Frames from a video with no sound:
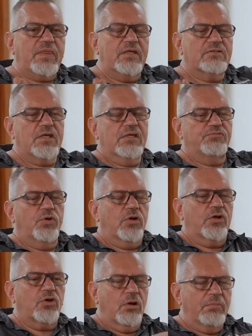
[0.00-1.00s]
So if you've got
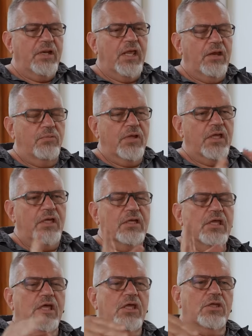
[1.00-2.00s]
a common area,
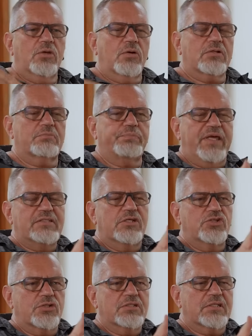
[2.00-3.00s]
you've got
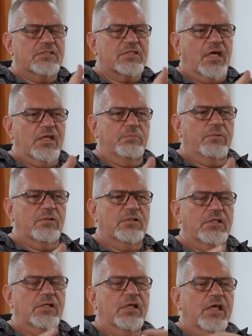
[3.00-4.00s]
passages inside a
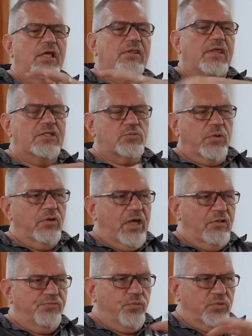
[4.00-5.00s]
building, that's where your
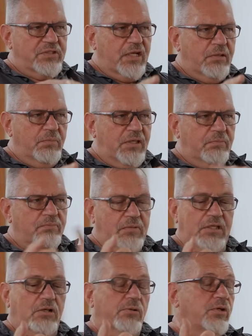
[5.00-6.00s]
L4 is going to be,
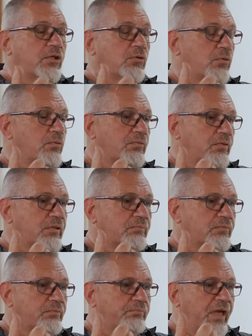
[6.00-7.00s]
including your
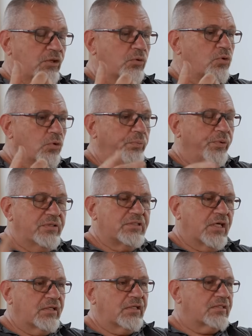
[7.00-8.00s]
manual call points
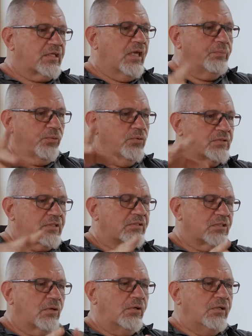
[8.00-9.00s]
at escape routes and
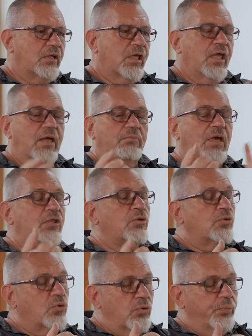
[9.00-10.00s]
so on. Manual
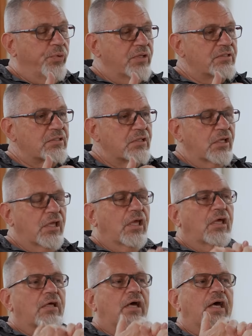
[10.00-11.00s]
call points,
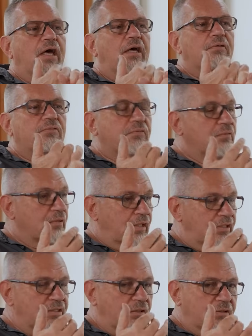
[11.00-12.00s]
uh,
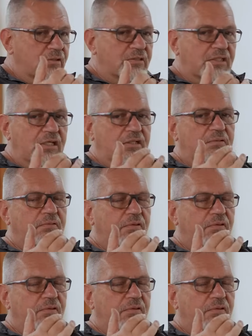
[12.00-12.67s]
as Hilton said,